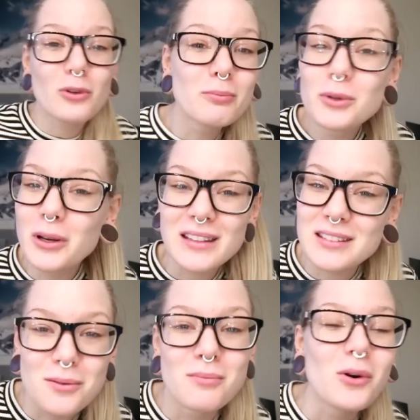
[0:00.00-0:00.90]
for
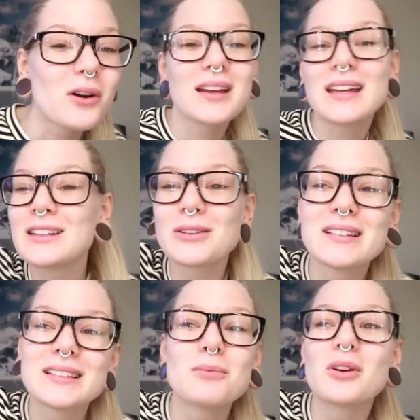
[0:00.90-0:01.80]
Buddhism or
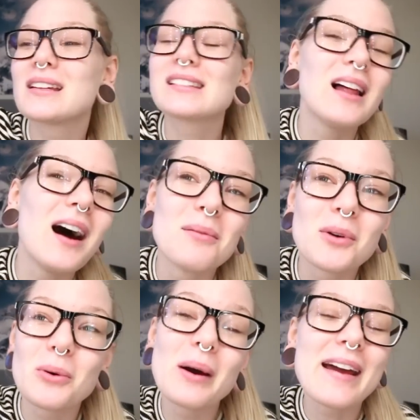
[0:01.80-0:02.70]
Hinduism or Islam
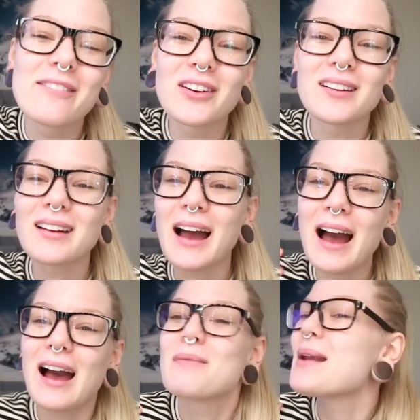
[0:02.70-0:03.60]
or whatever.
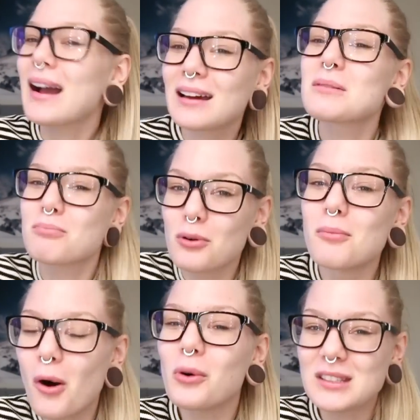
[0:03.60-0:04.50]
I'm not gonna
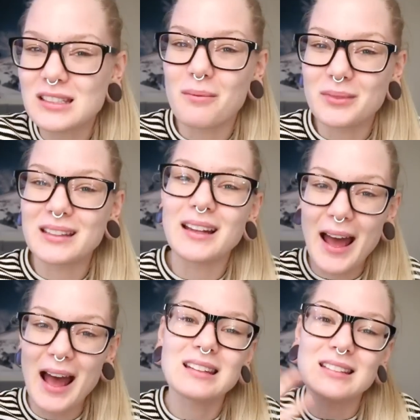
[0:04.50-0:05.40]
promote something that
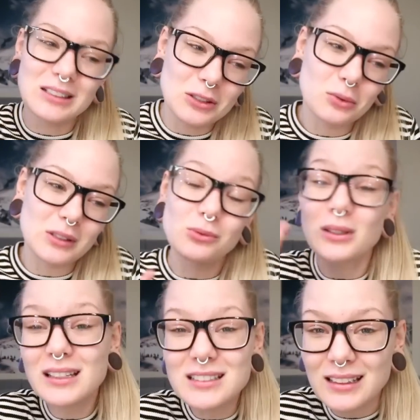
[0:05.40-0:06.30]
has to do with
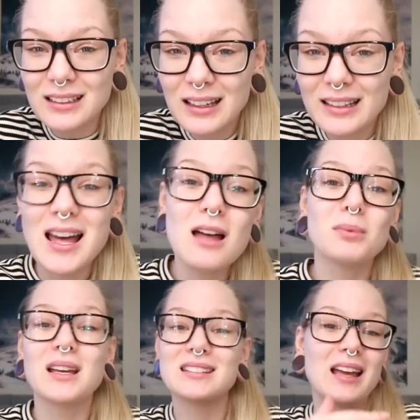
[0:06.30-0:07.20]
religion. Not
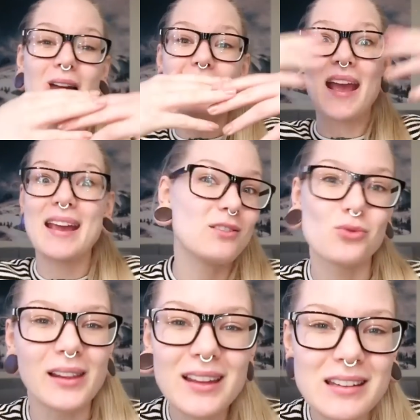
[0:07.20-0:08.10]
because I hate
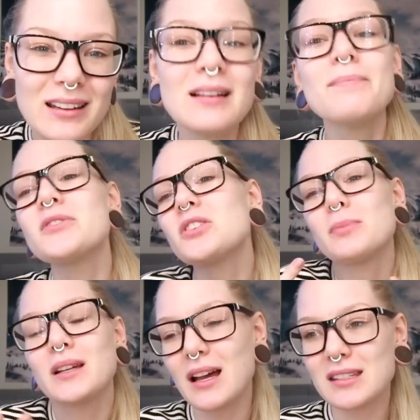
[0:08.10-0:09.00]
religion, just
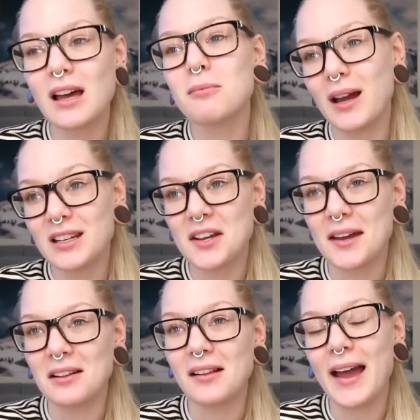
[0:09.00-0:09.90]
because on my
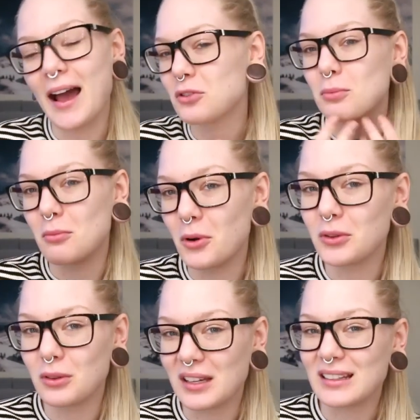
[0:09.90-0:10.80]
channel I have to
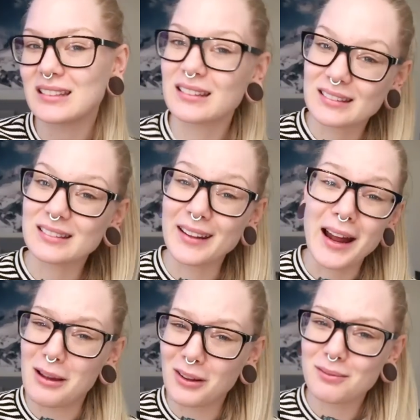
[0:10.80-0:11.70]
promote things that
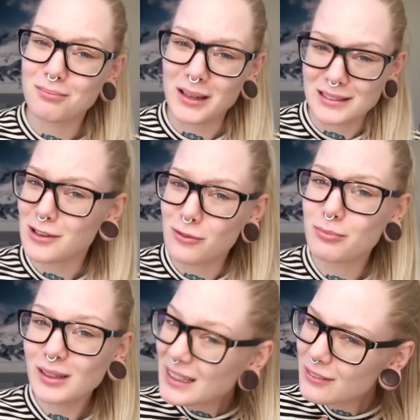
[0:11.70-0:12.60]
I myself
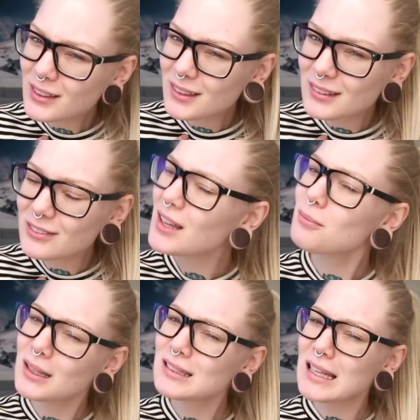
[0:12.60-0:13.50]
believe in, if that
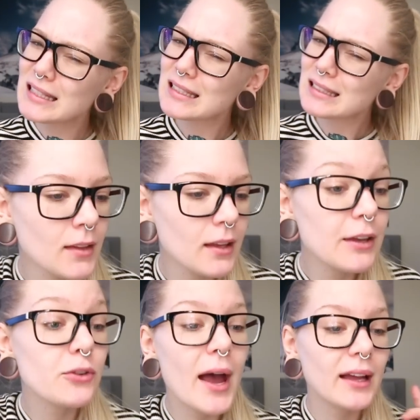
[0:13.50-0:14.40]
makes sense.
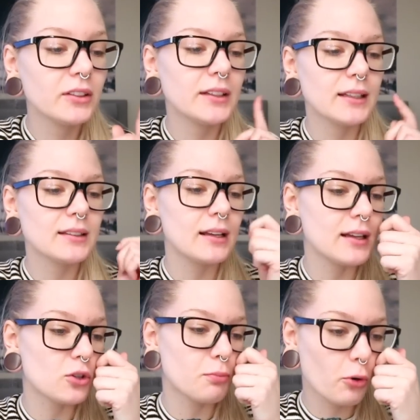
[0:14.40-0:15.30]
If you had to get
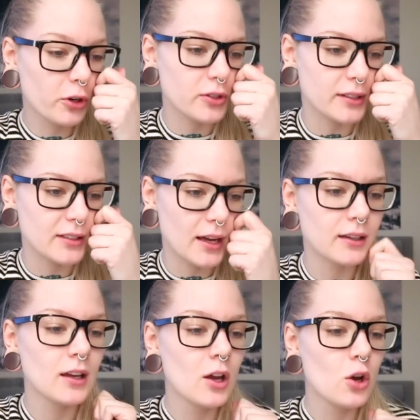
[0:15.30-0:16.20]
another portrait
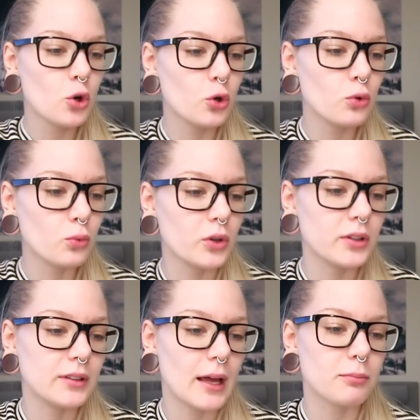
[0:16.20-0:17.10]
done, who
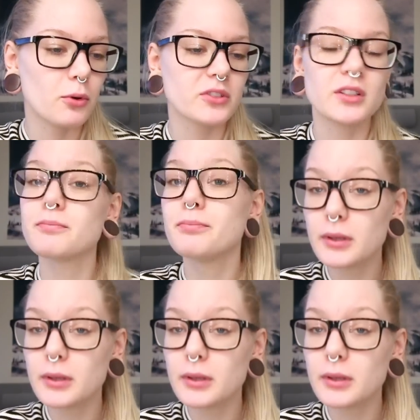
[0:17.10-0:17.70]
would that portrait